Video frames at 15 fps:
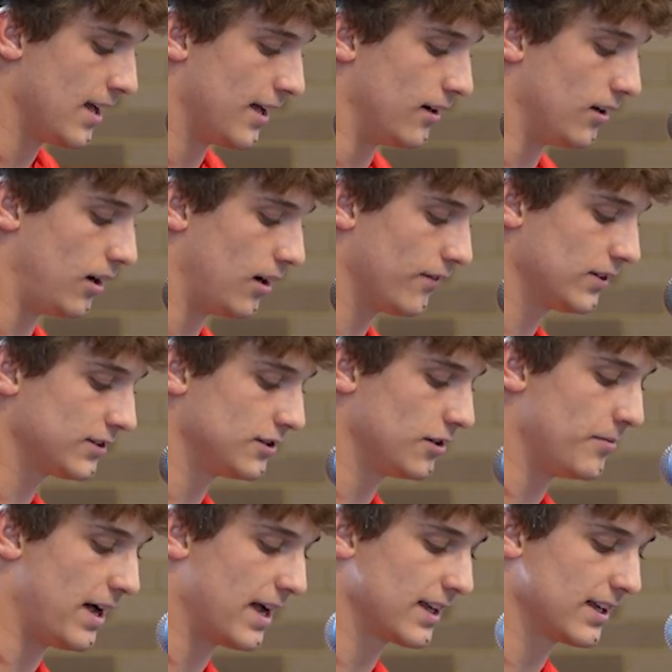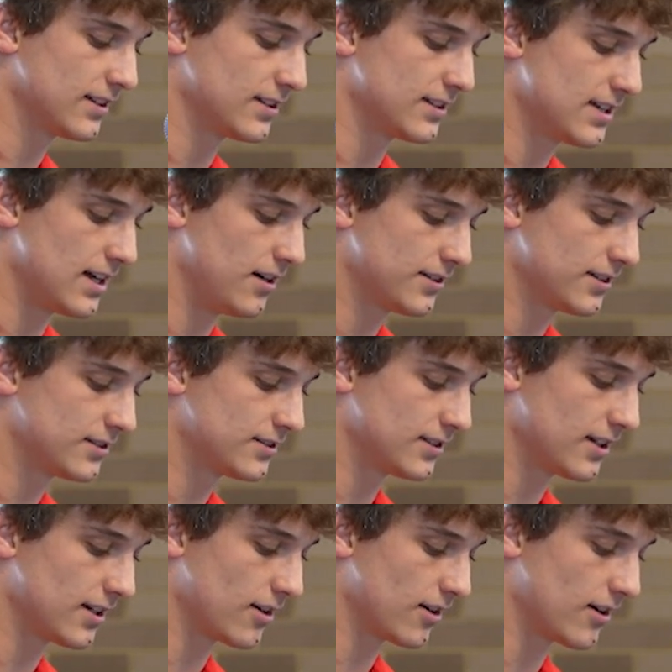And a lot of us know Maggie as a talented
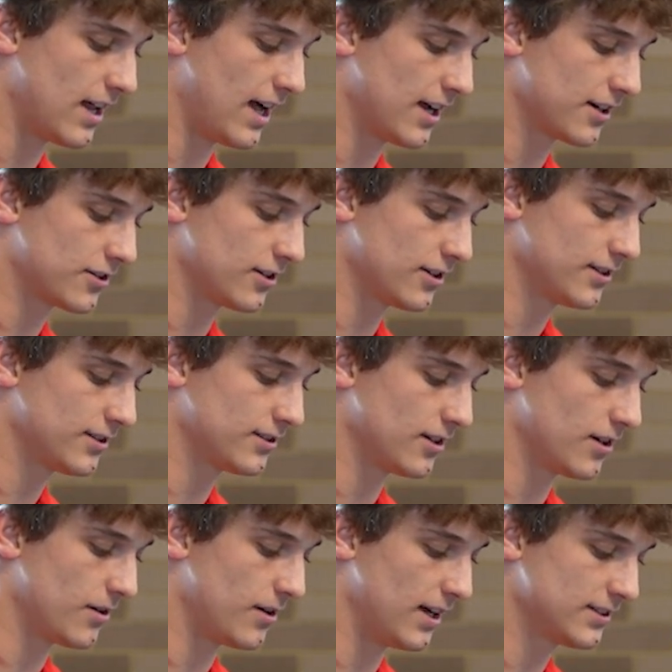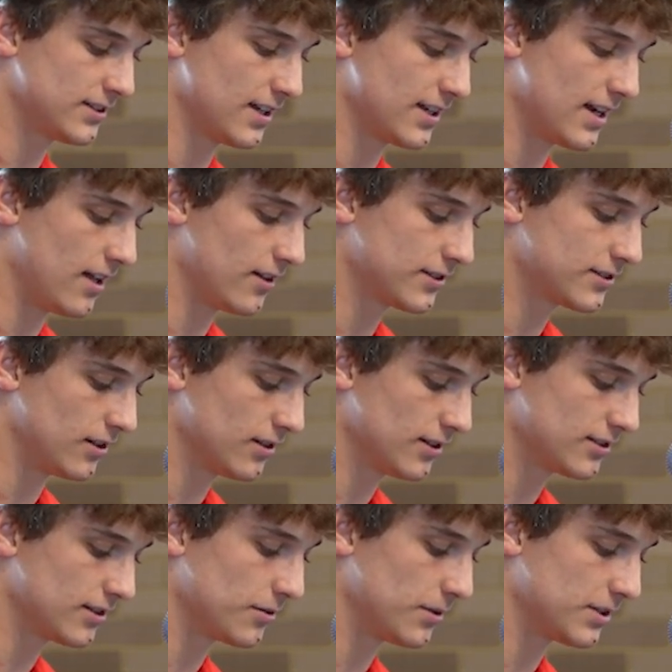singer and actress, so I say now let's all
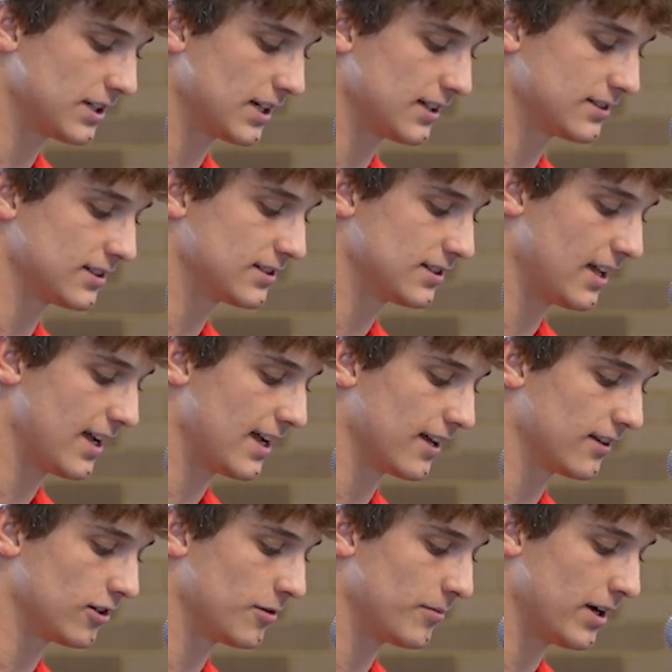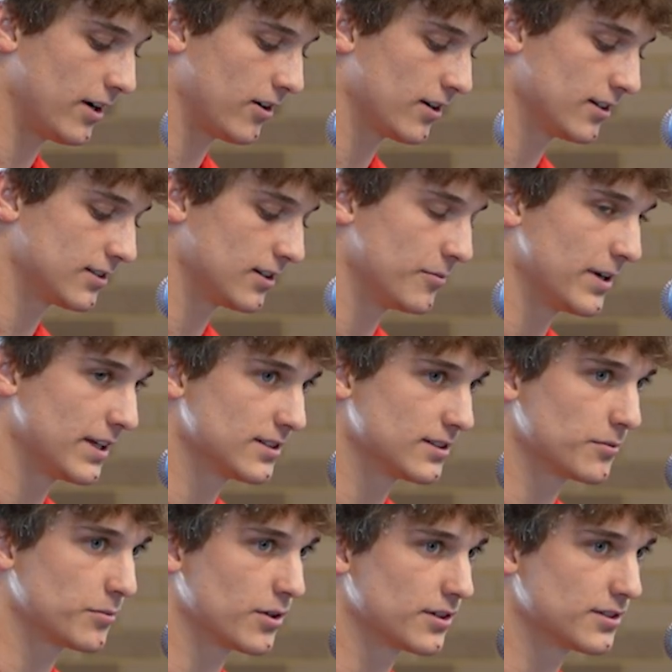listen to what she has to say and learn about her as an
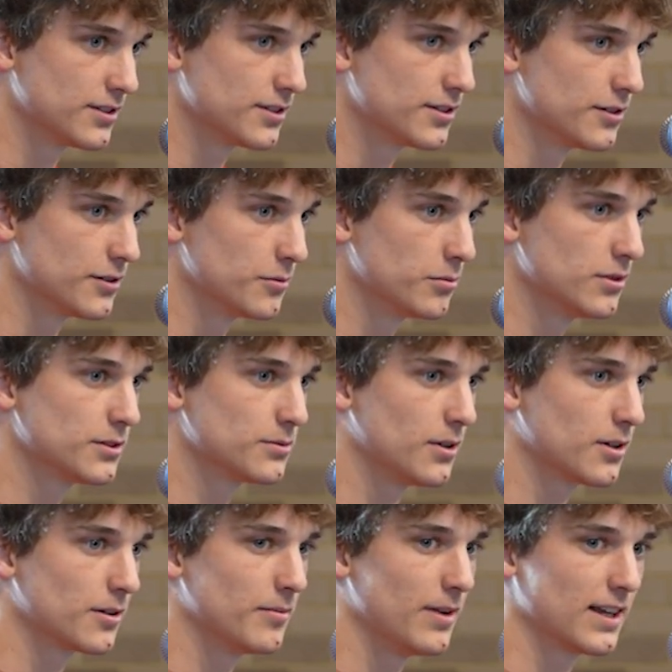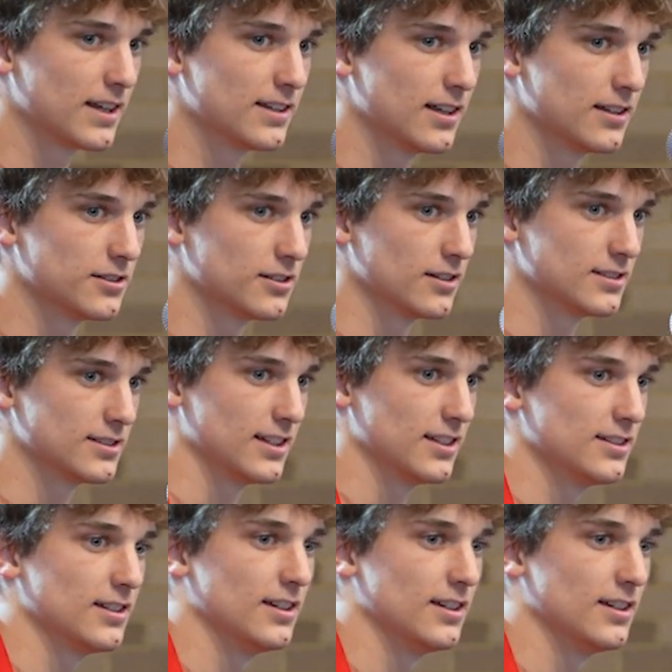amazing person too. Please welcome Maggie Tansor to the stage.